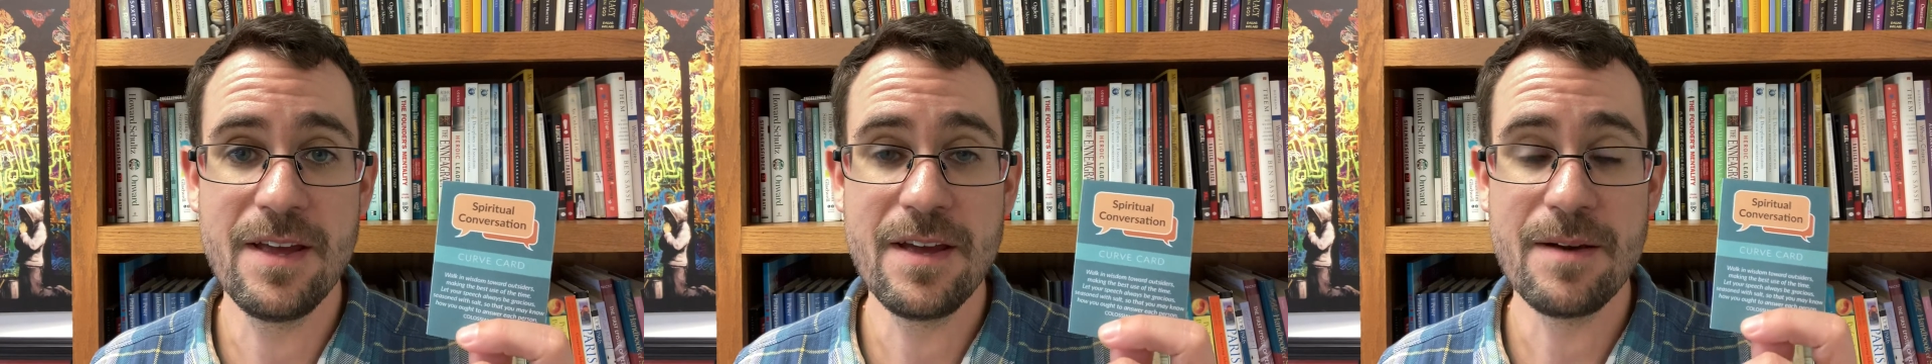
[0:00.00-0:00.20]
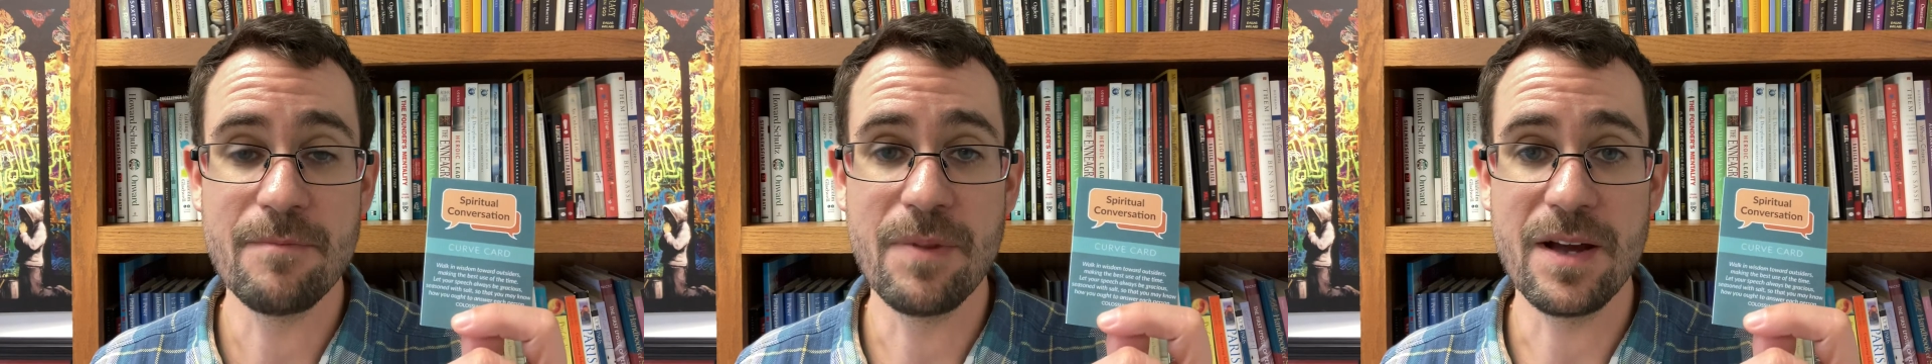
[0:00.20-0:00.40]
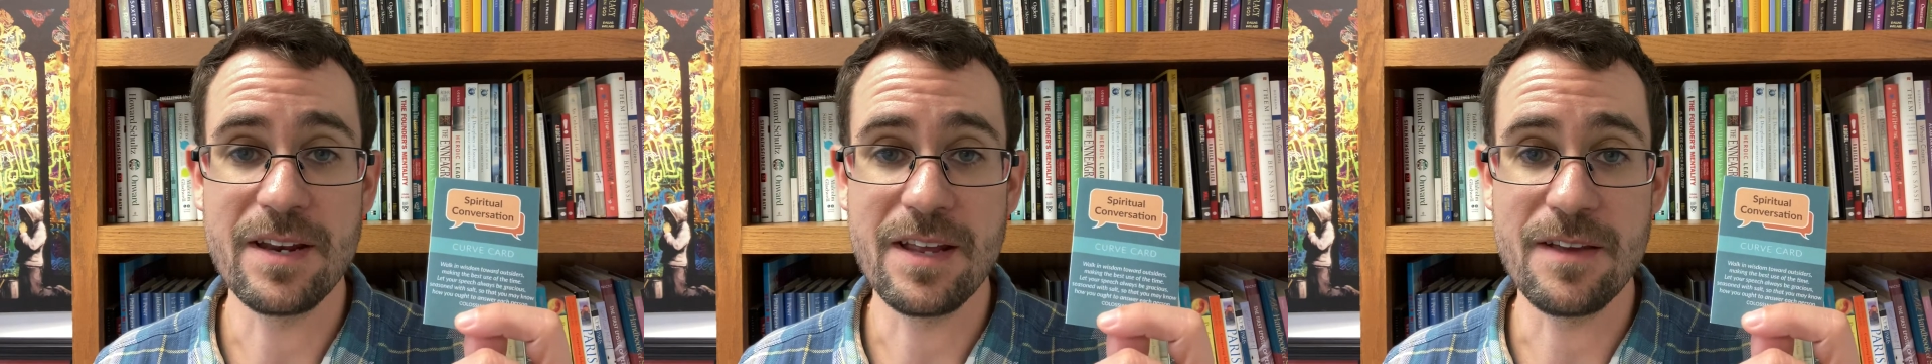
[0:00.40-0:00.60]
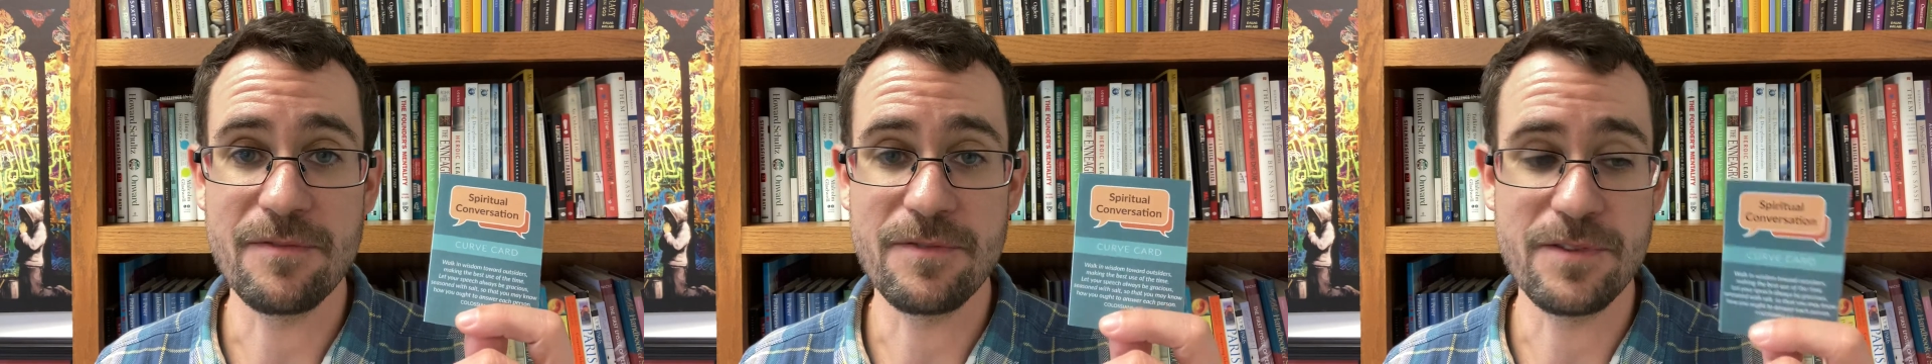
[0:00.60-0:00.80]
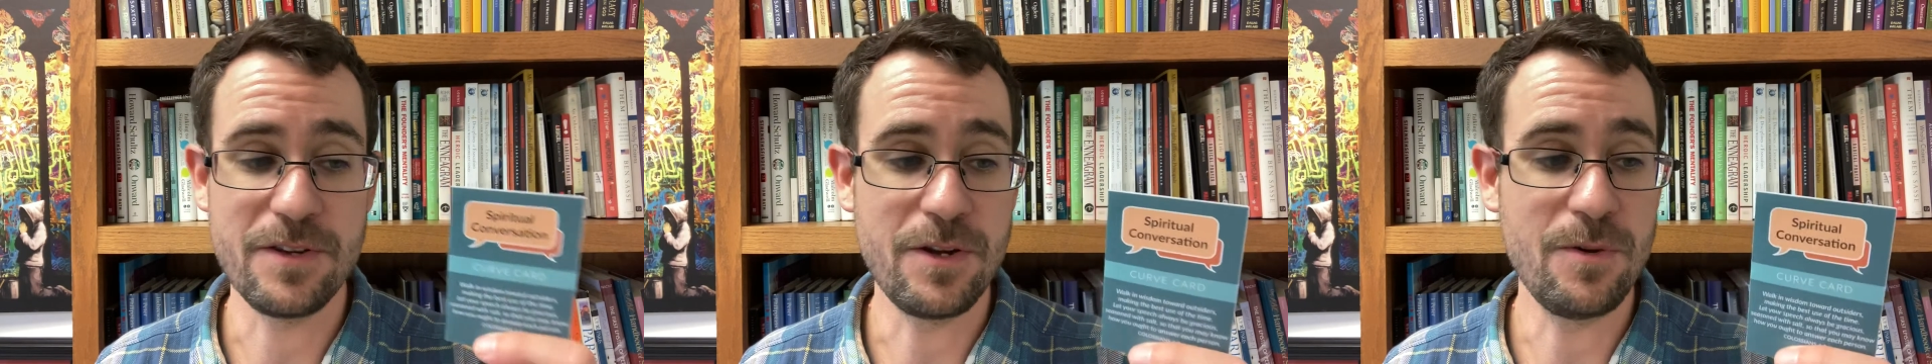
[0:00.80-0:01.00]
But
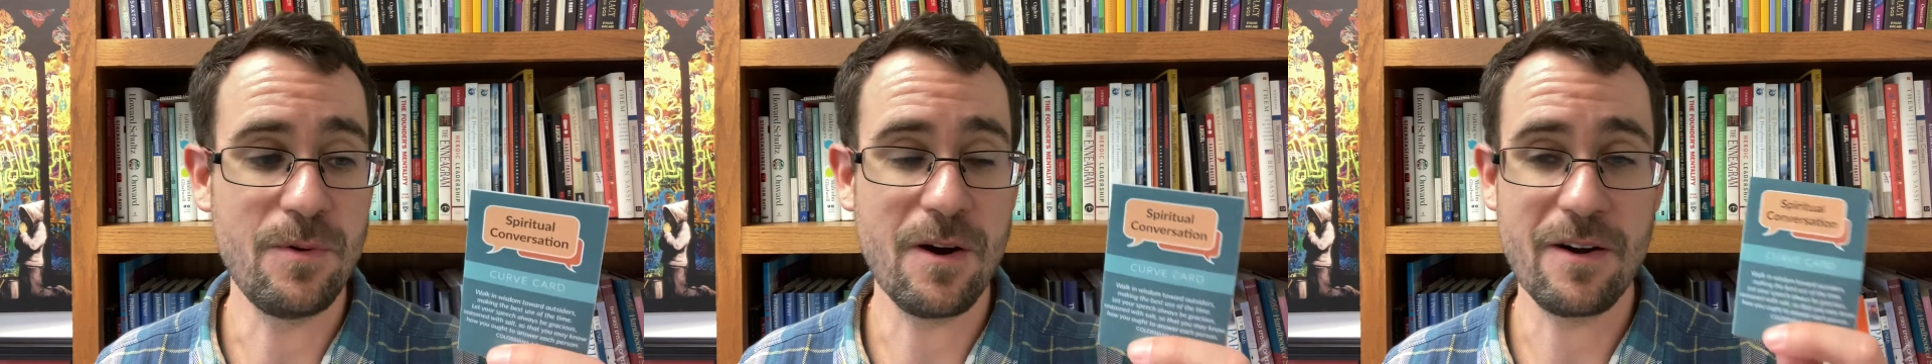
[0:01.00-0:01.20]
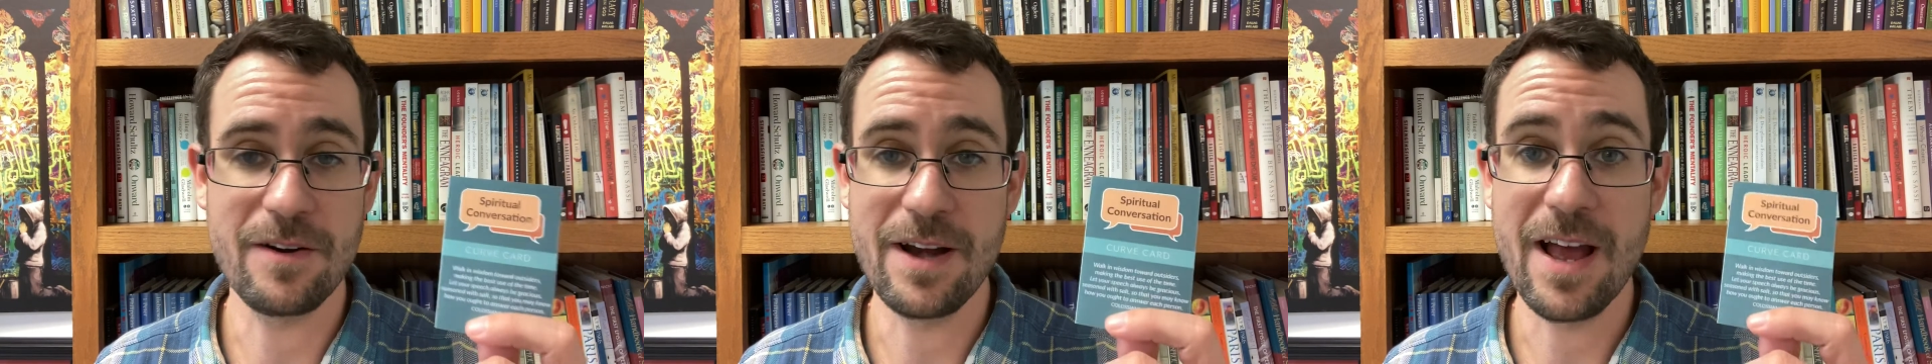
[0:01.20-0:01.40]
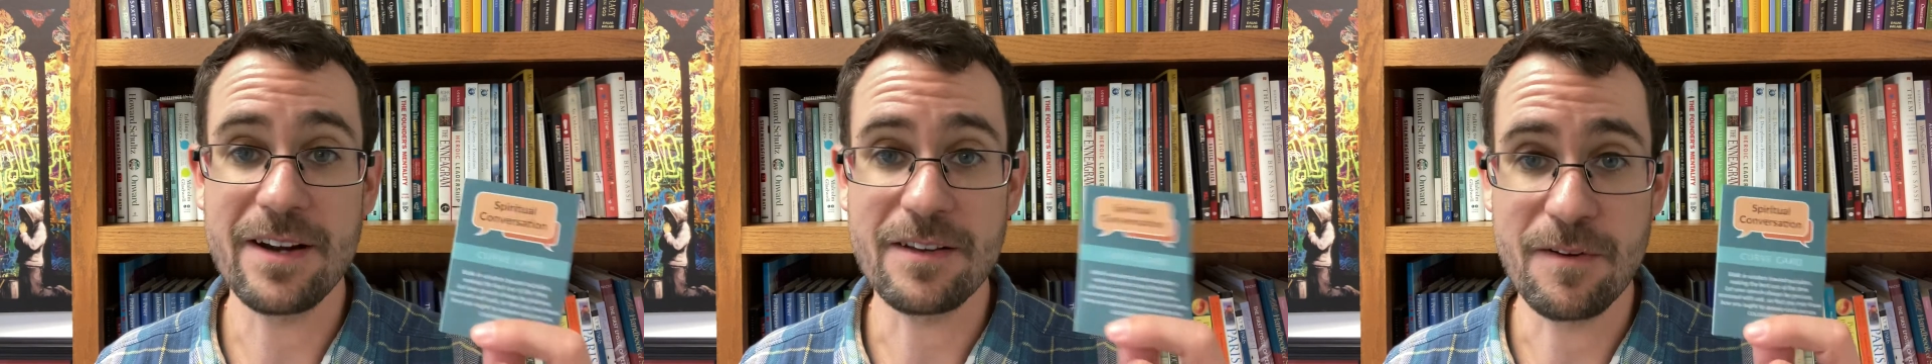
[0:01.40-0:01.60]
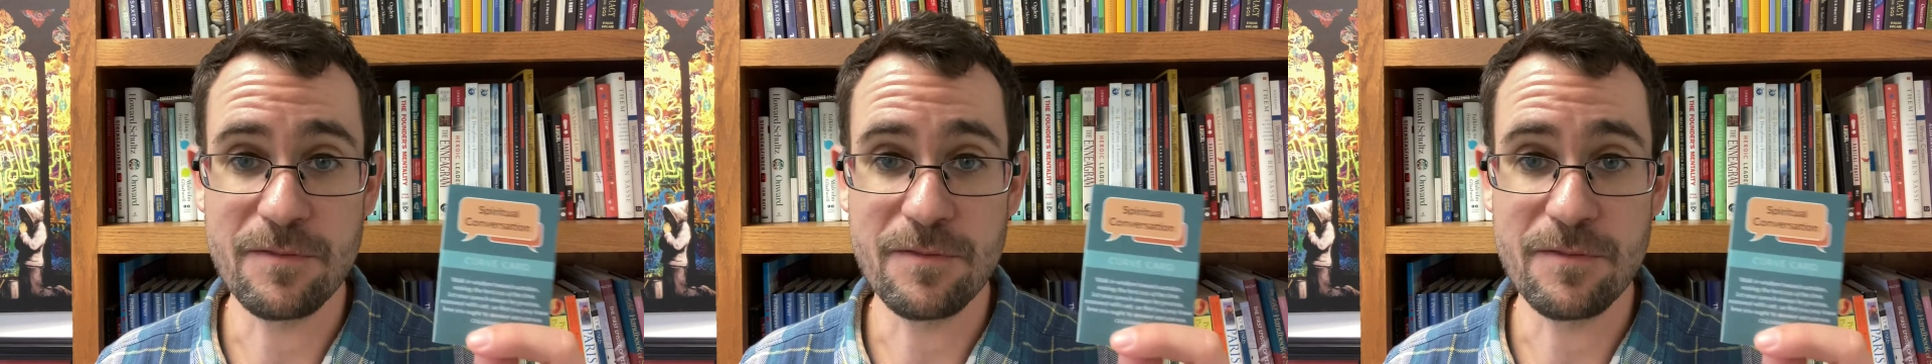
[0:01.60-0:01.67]
if you are not